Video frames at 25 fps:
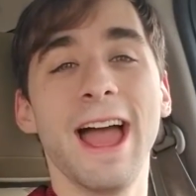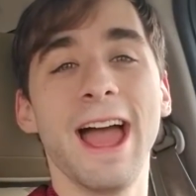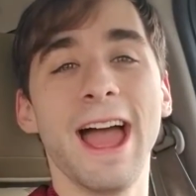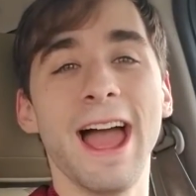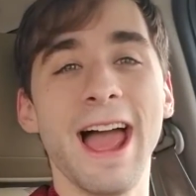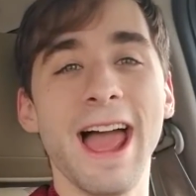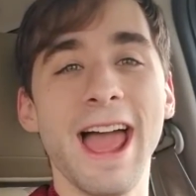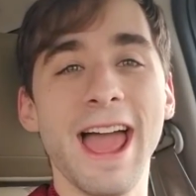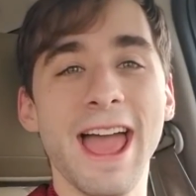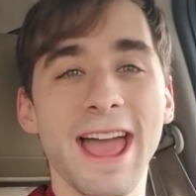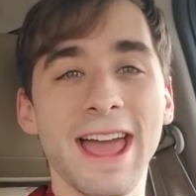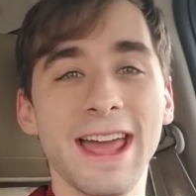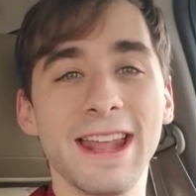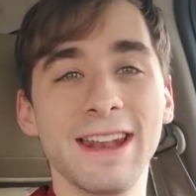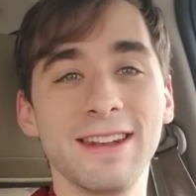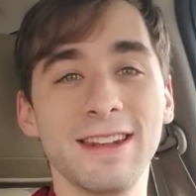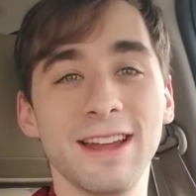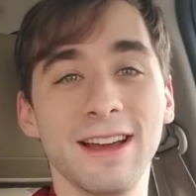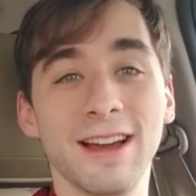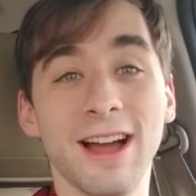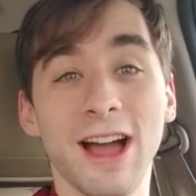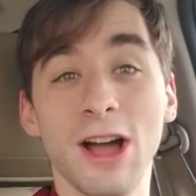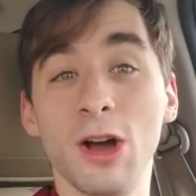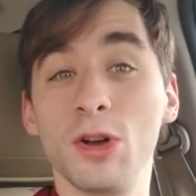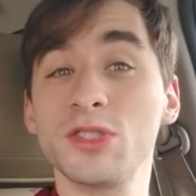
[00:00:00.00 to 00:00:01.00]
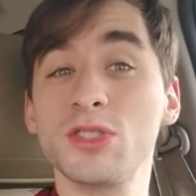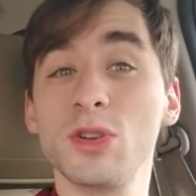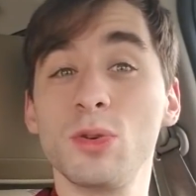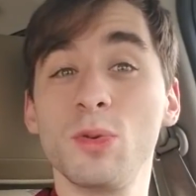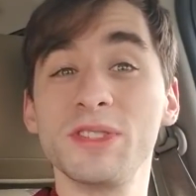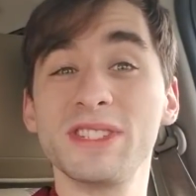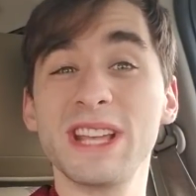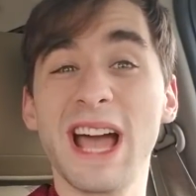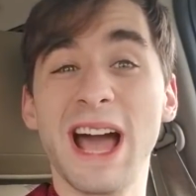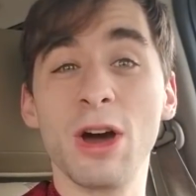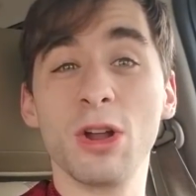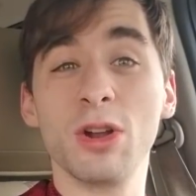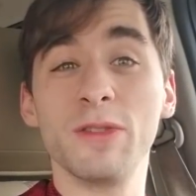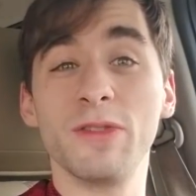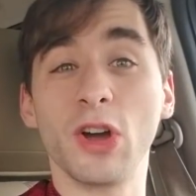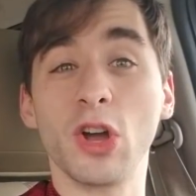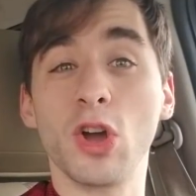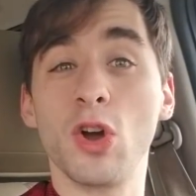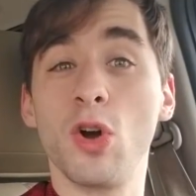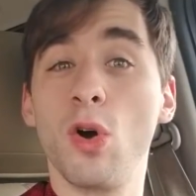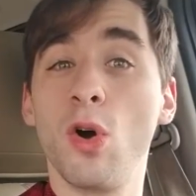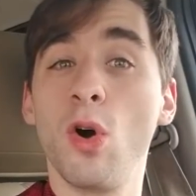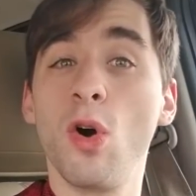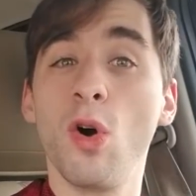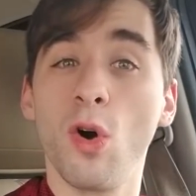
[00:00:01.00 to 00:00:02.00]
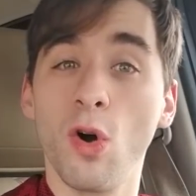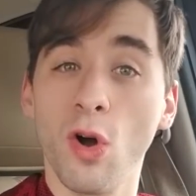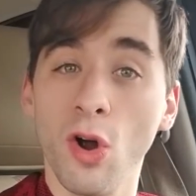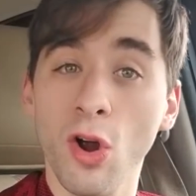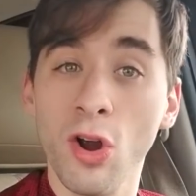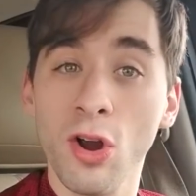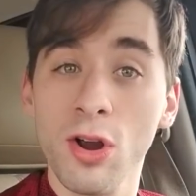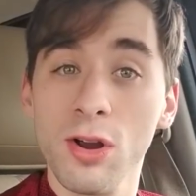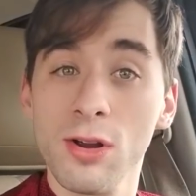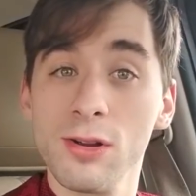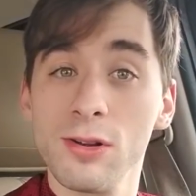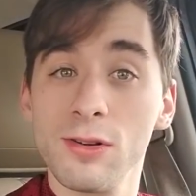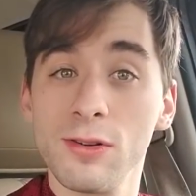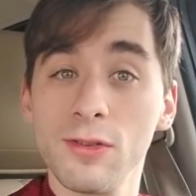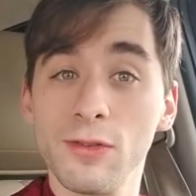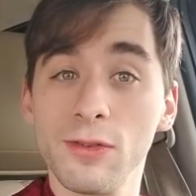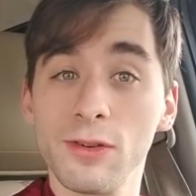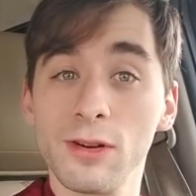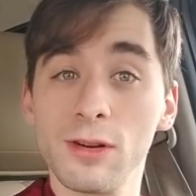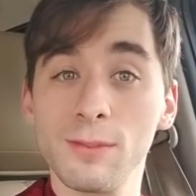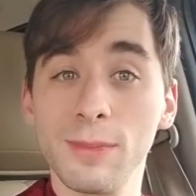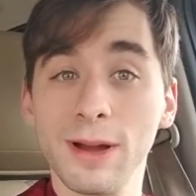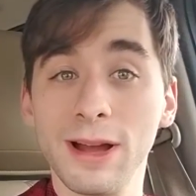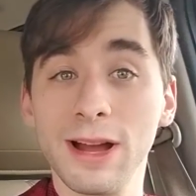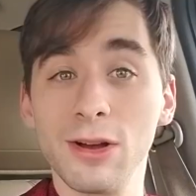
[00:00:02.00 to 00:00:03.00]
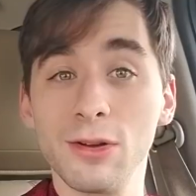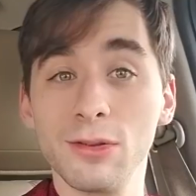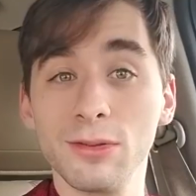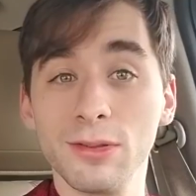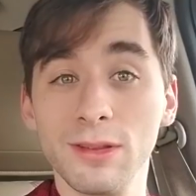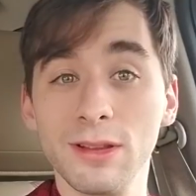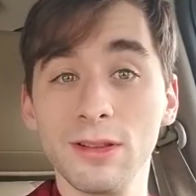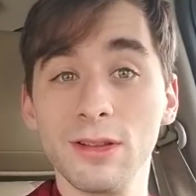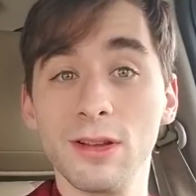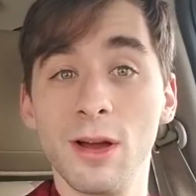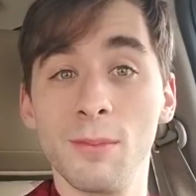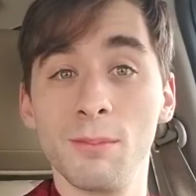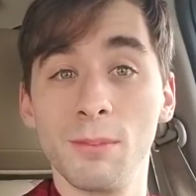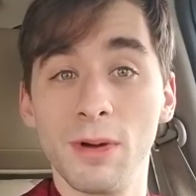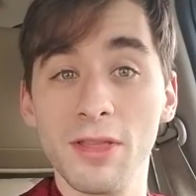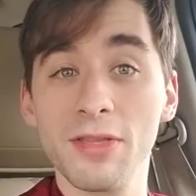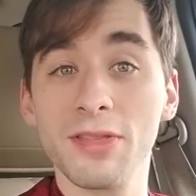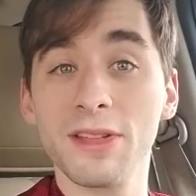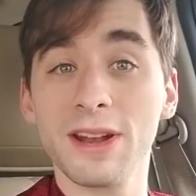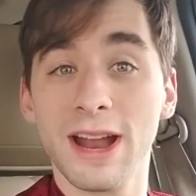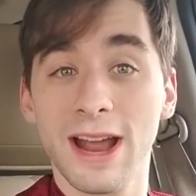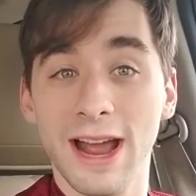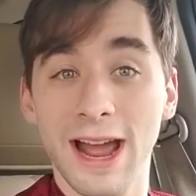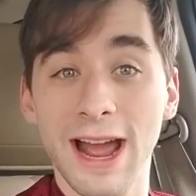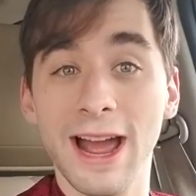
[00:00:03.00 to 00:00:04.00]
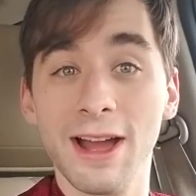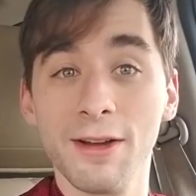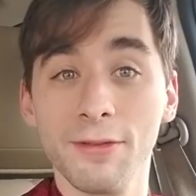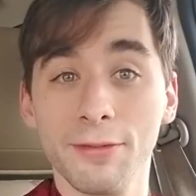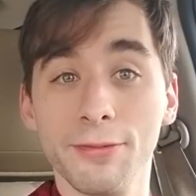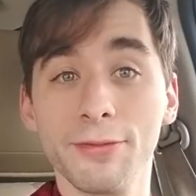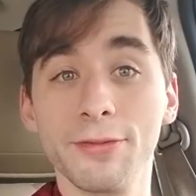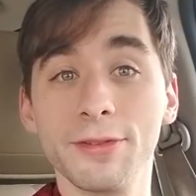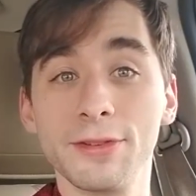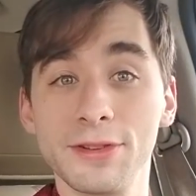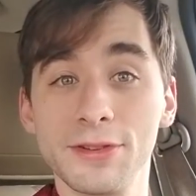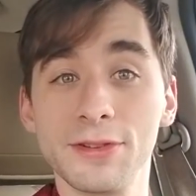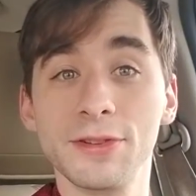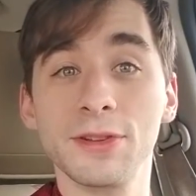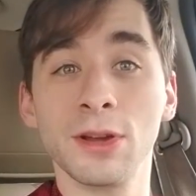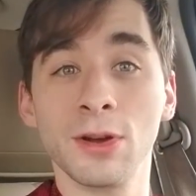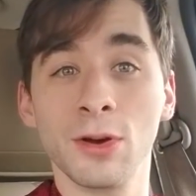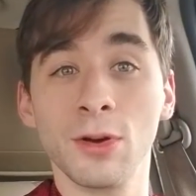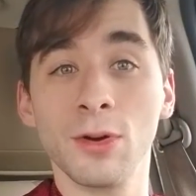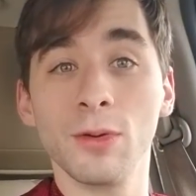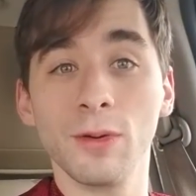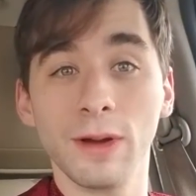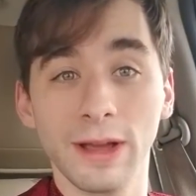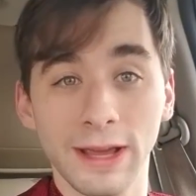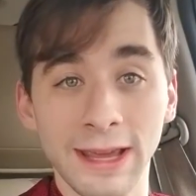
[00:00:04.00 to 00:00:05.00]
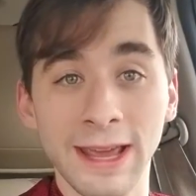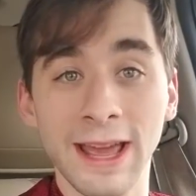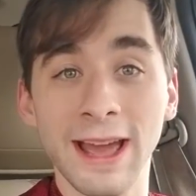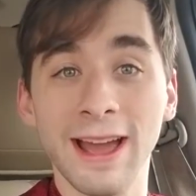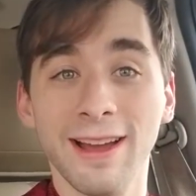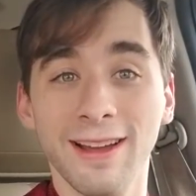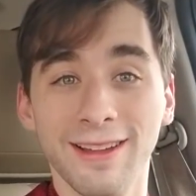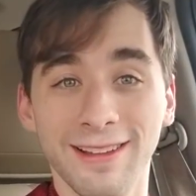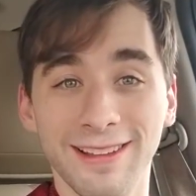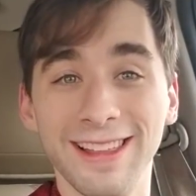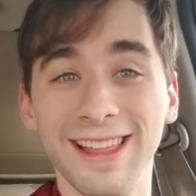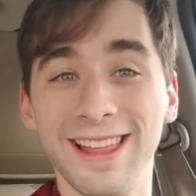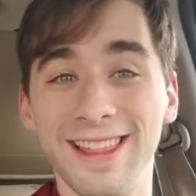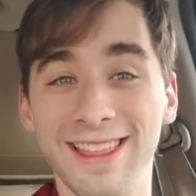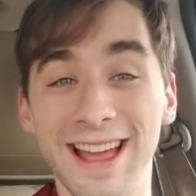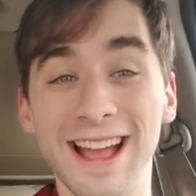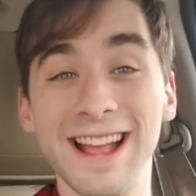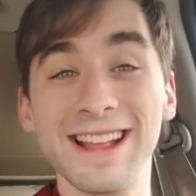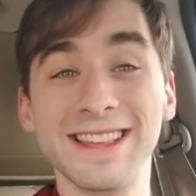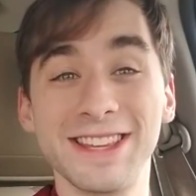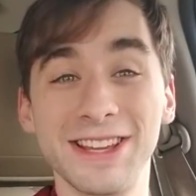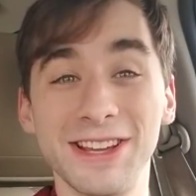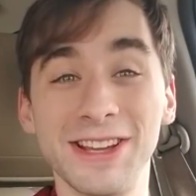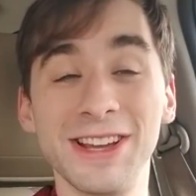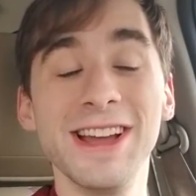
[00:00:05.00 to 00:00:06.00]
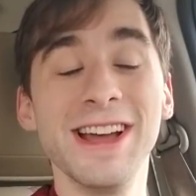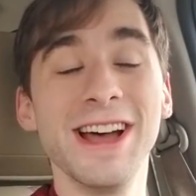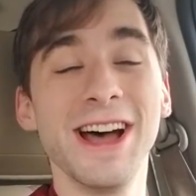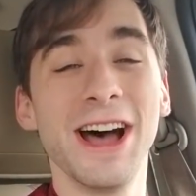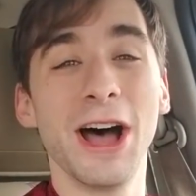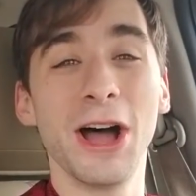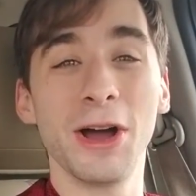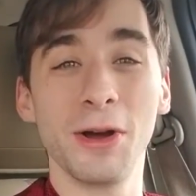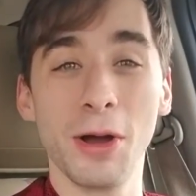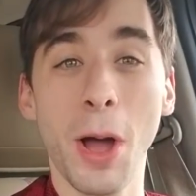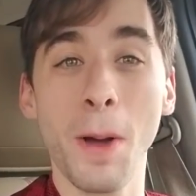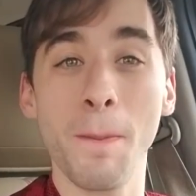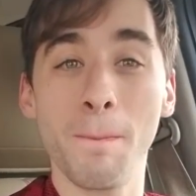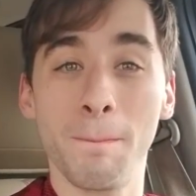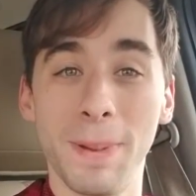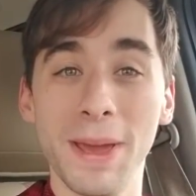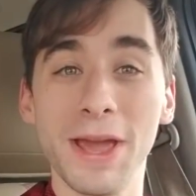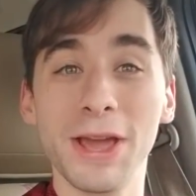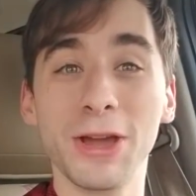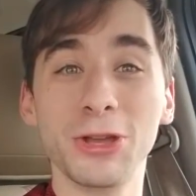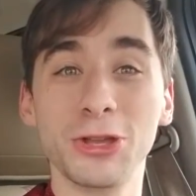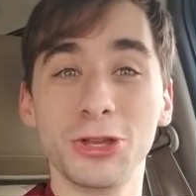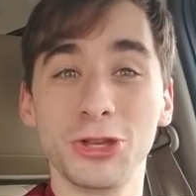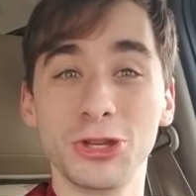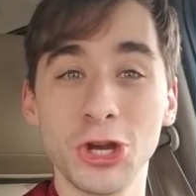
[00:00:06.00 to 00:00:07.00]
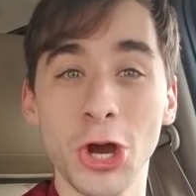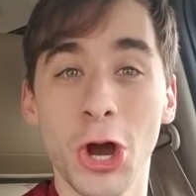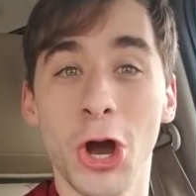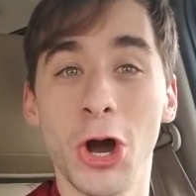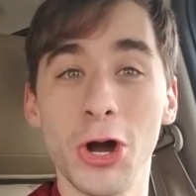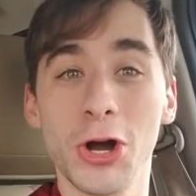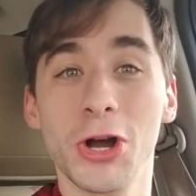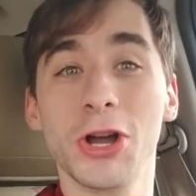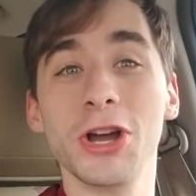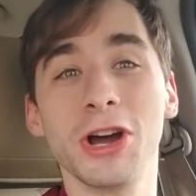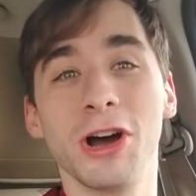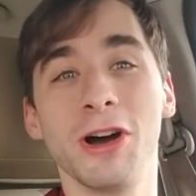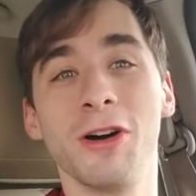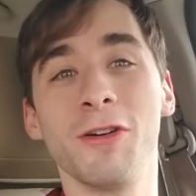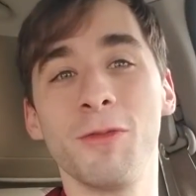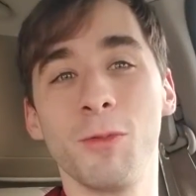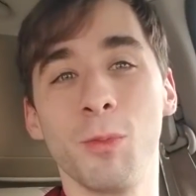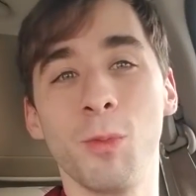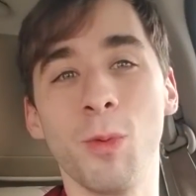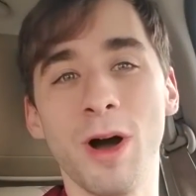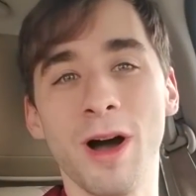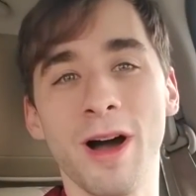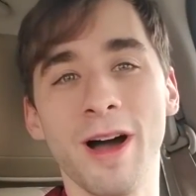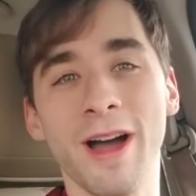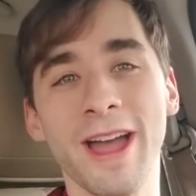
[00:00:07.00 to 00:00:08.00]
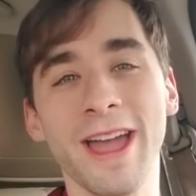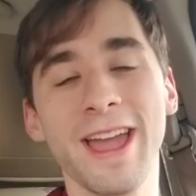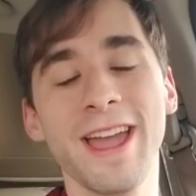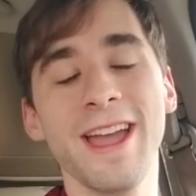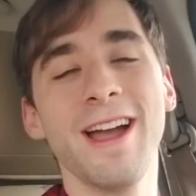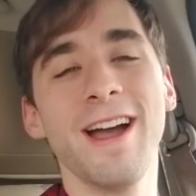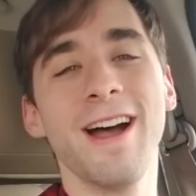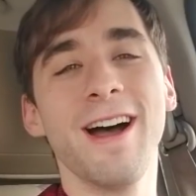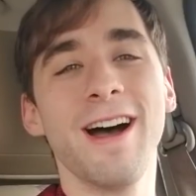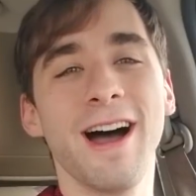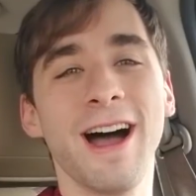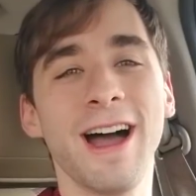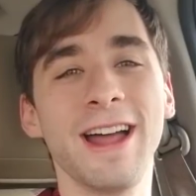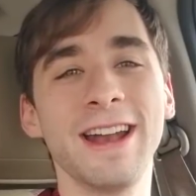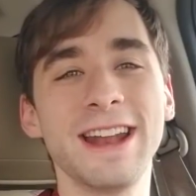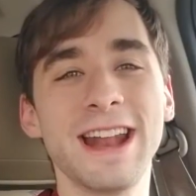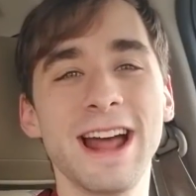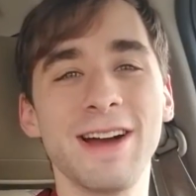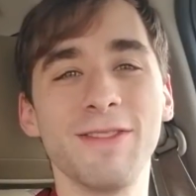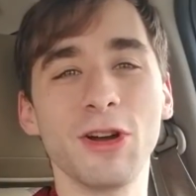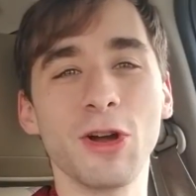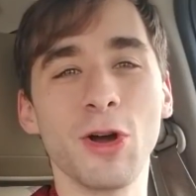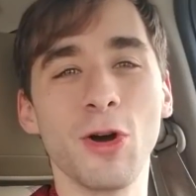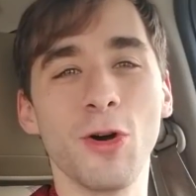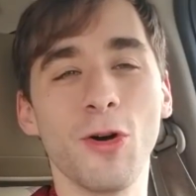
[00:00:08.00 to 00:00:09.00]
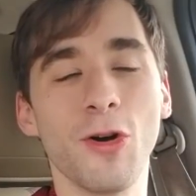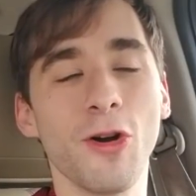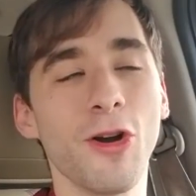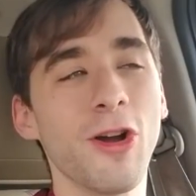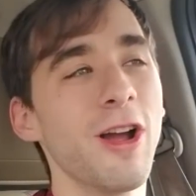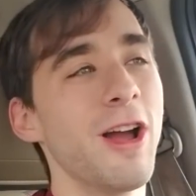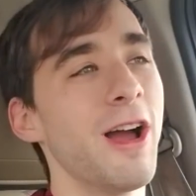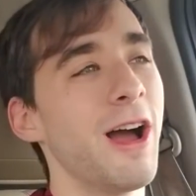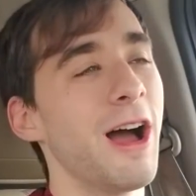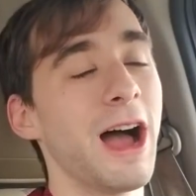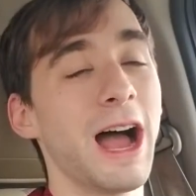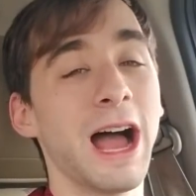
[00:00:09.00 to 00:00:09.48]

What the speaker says: And I also was out of a car for about a month and a half. So, yeah, that's a big chunk of why I didn't have a car.